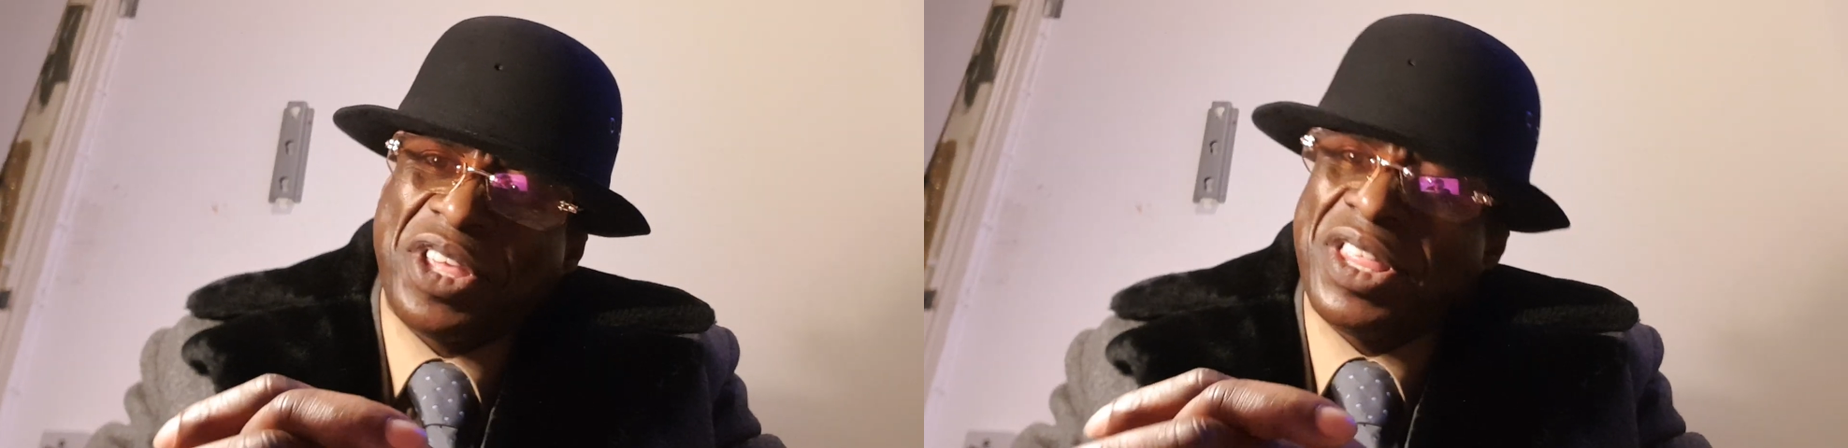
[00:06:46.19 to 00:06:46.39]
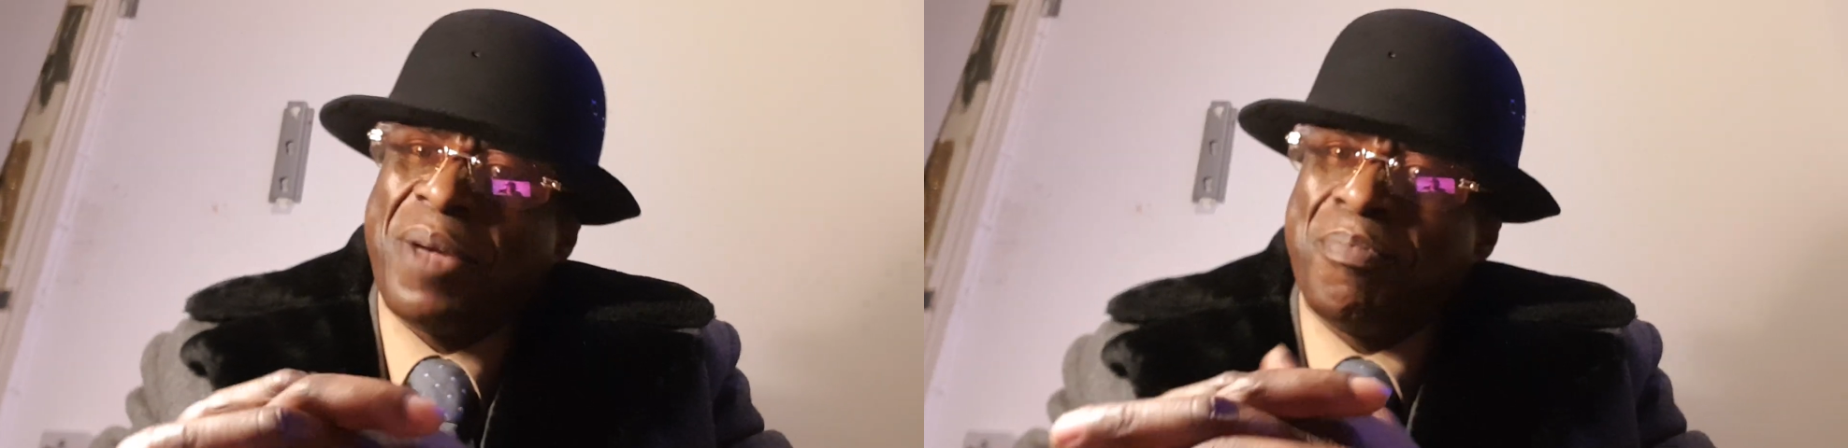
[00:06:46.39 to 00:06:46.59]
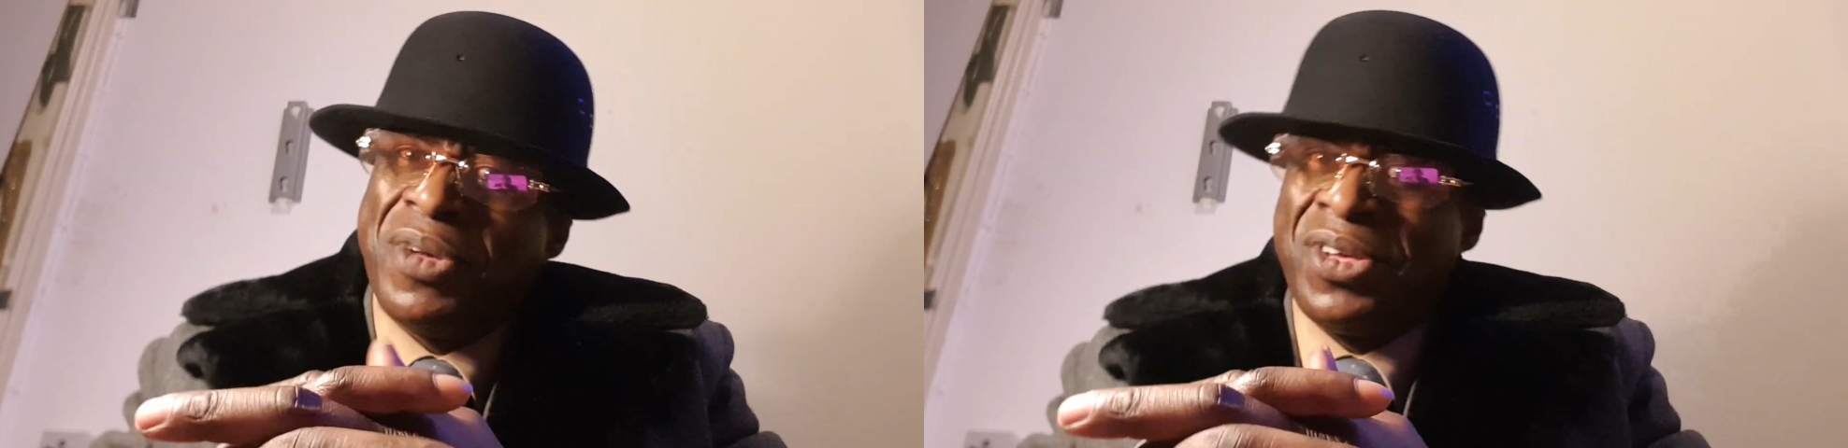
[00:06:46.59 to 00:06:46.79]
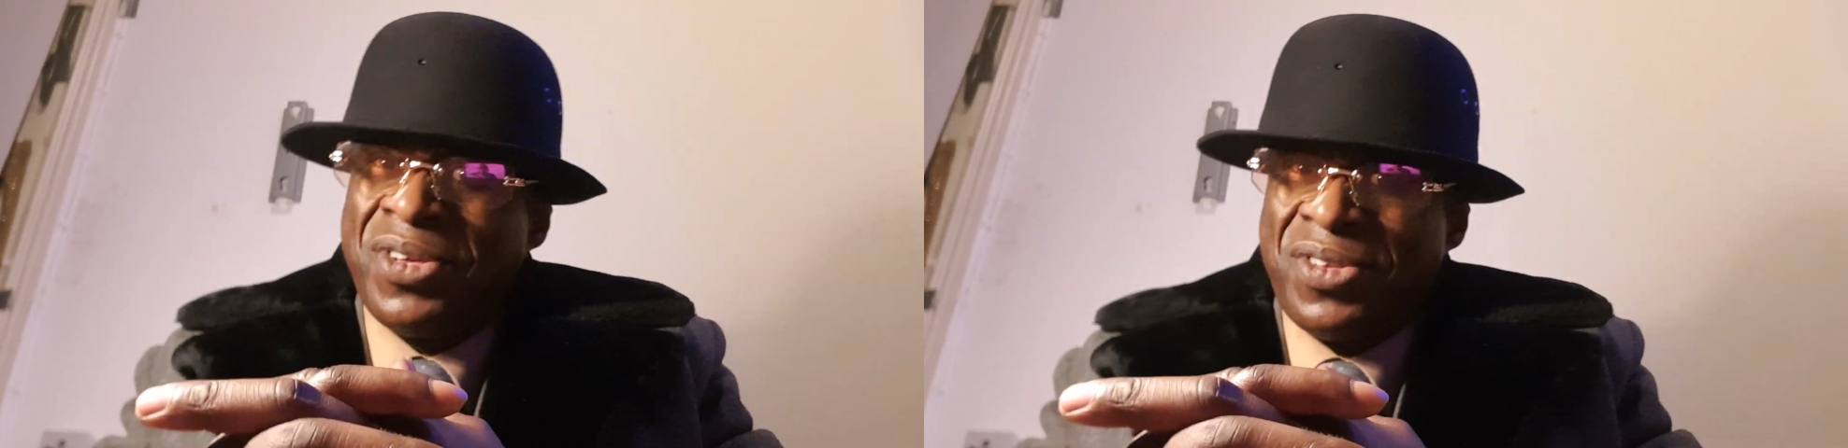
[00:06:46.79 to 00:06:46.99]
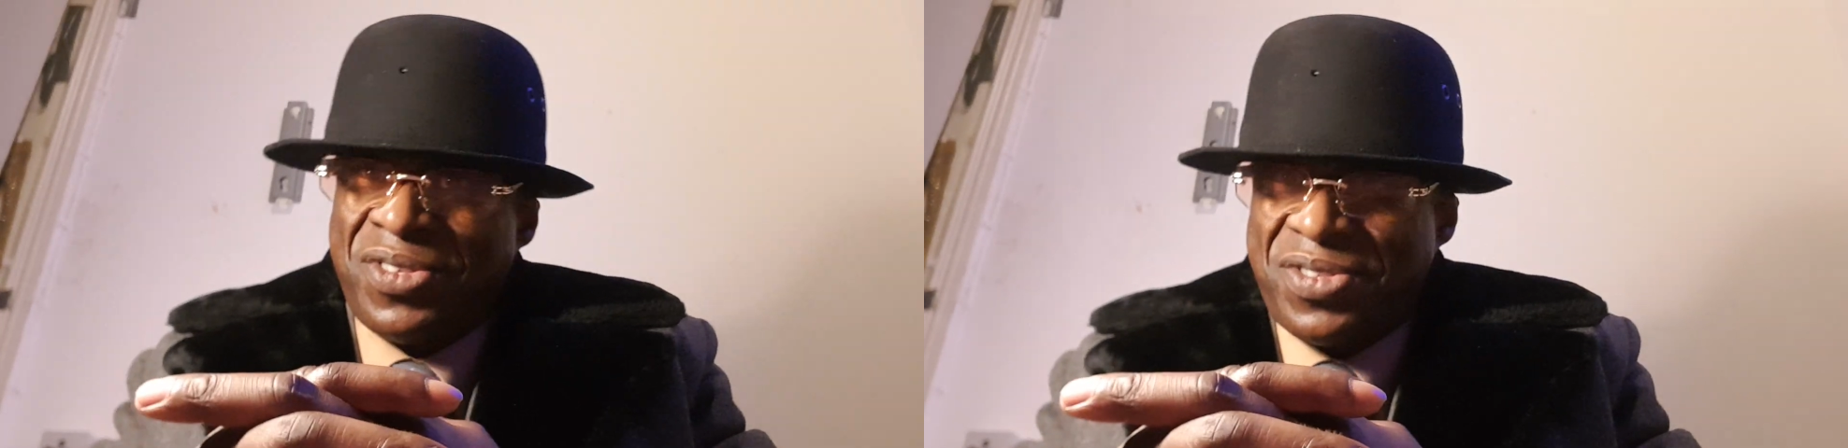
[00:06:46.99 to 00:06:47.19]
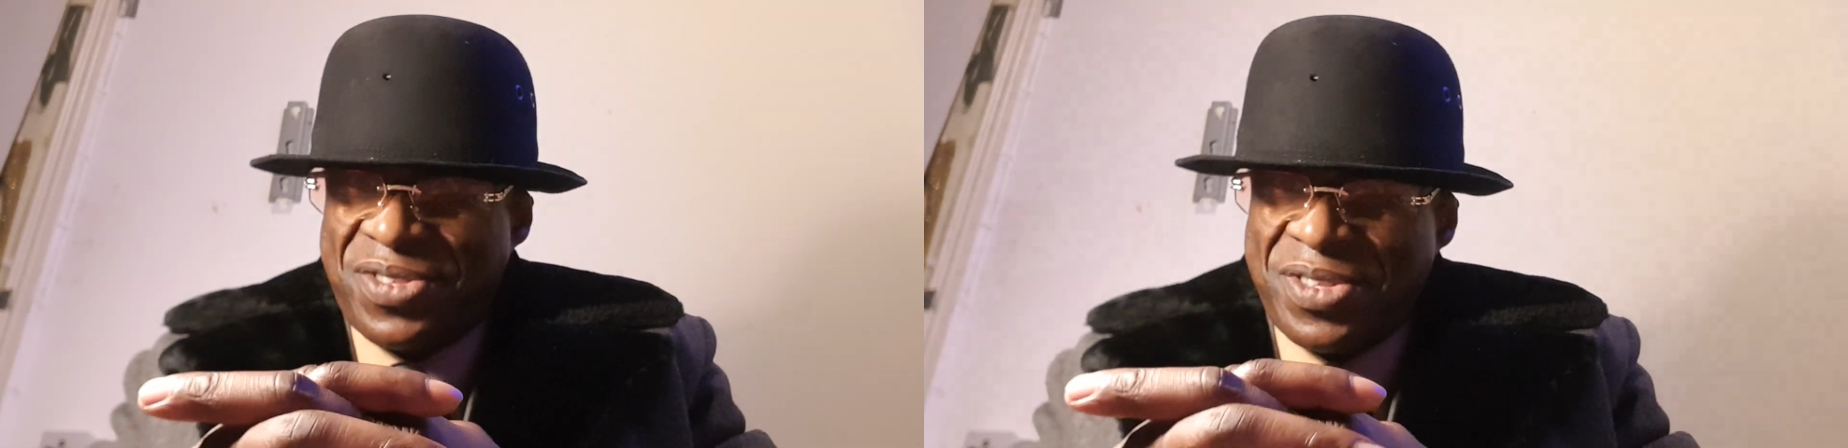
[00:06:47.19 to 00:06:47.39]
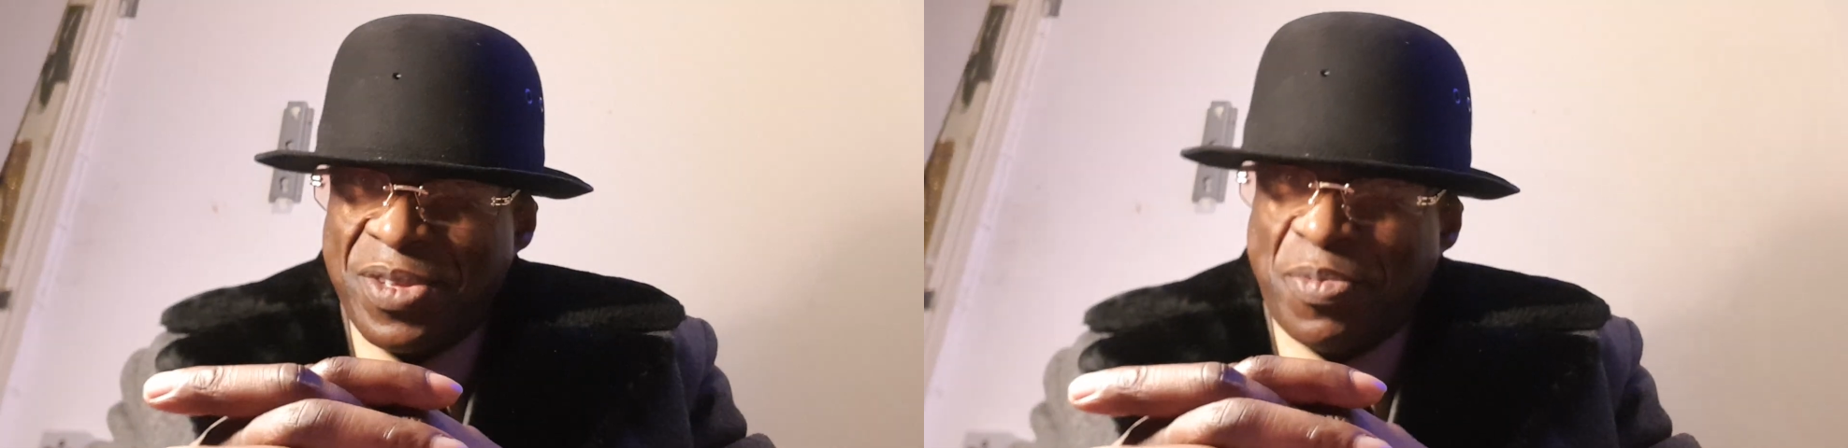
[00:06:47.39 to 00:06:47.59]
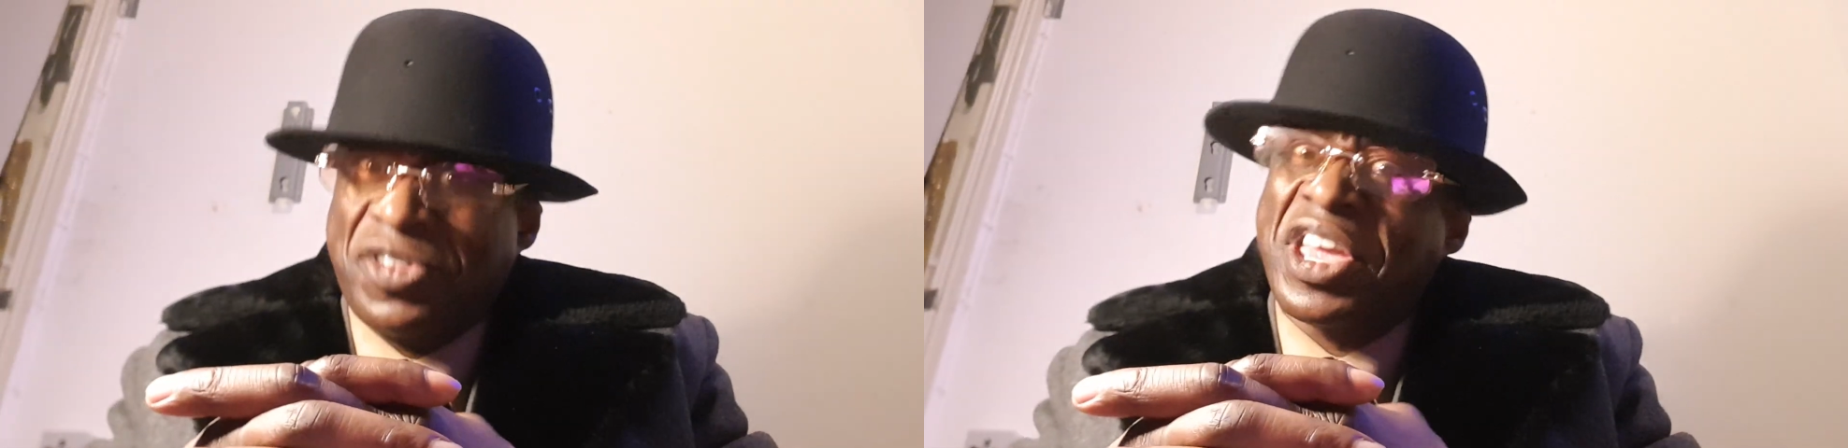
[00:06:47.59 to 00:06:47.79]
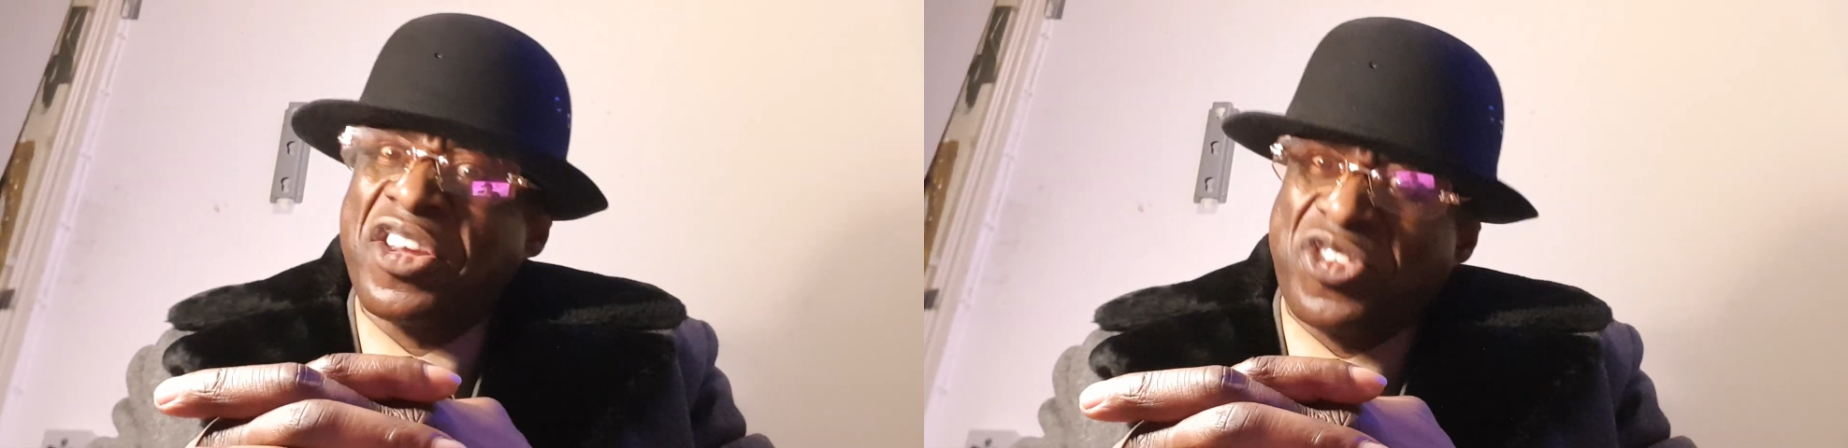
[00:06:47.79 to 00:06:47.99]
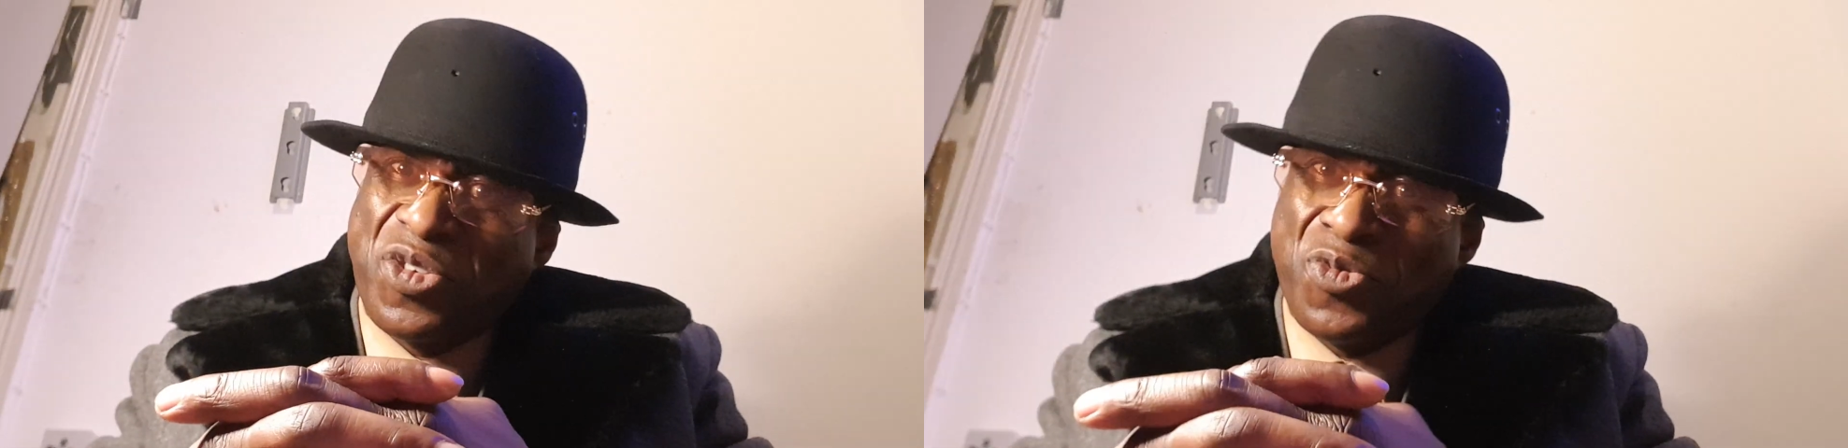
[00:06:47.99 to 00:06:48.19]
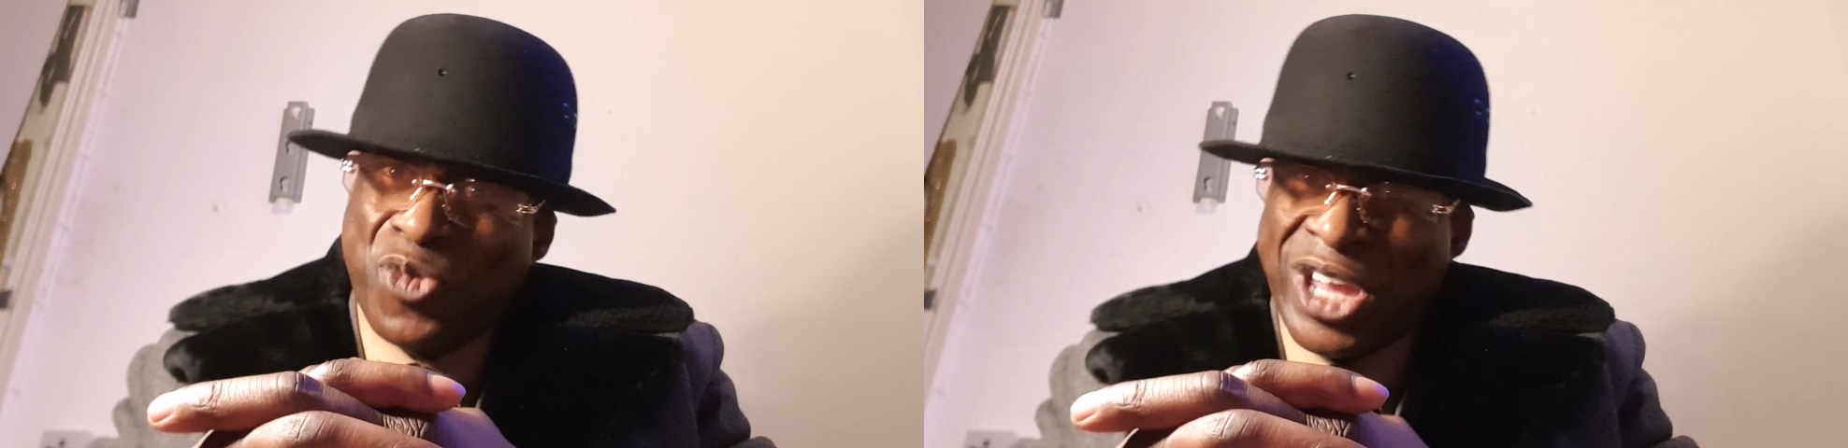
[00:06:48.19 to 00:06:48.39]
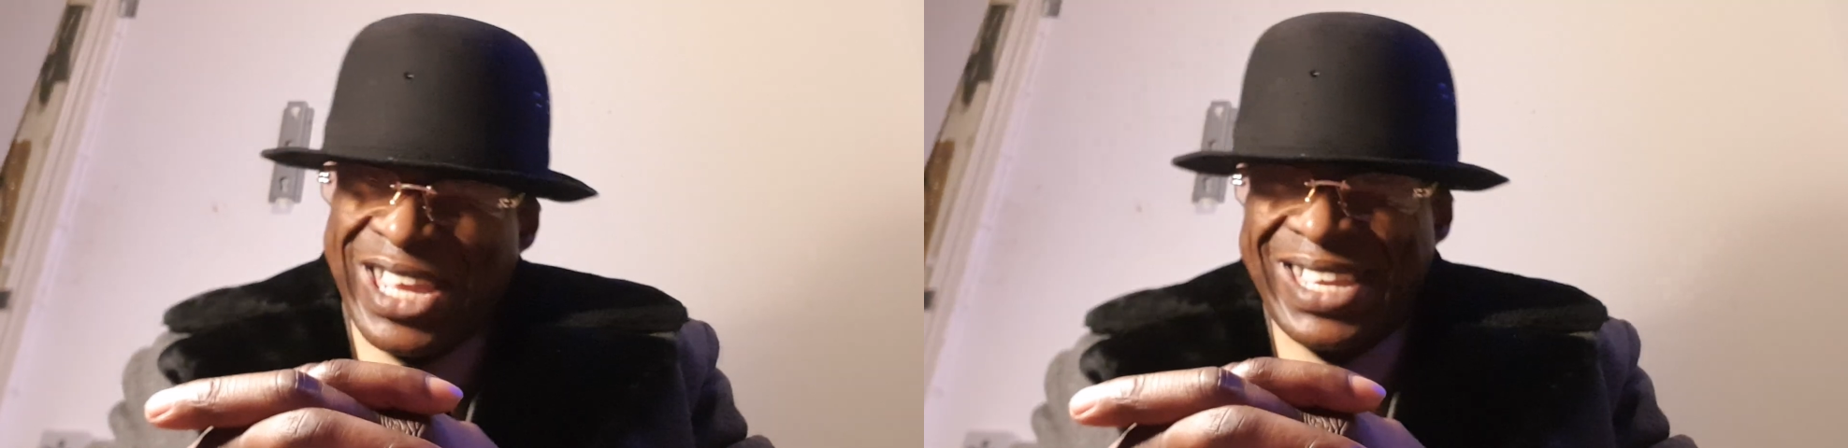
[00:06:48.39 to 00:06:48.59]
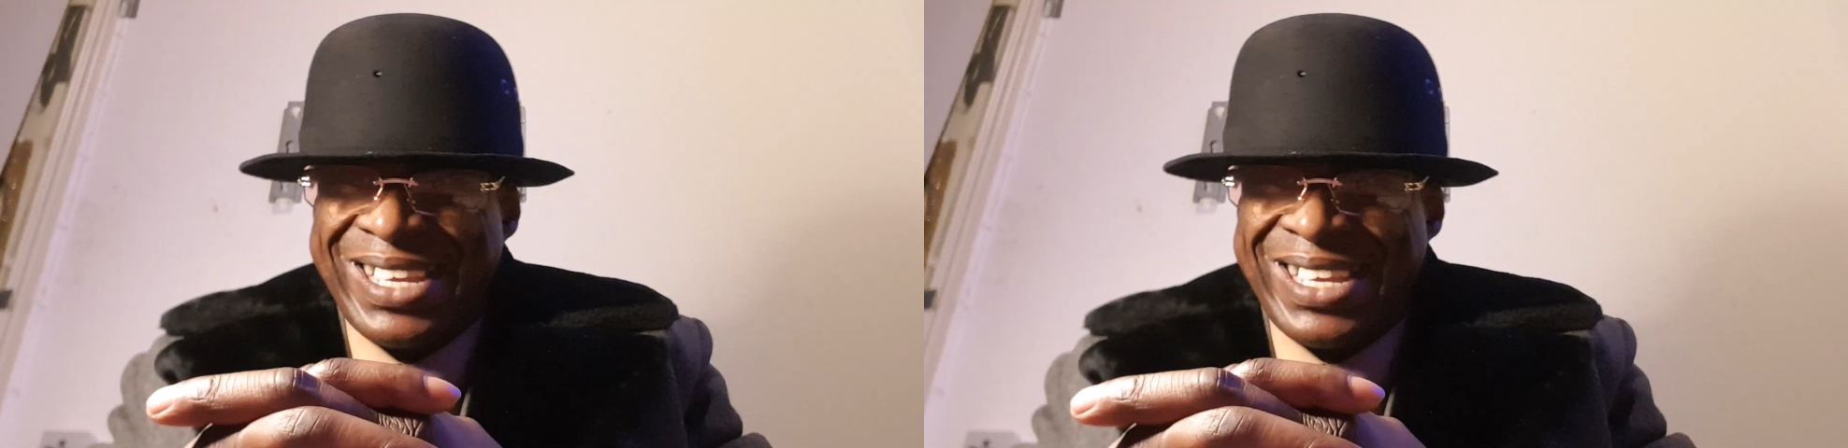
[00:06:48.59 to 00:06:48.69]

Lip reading: numbers, protection wing.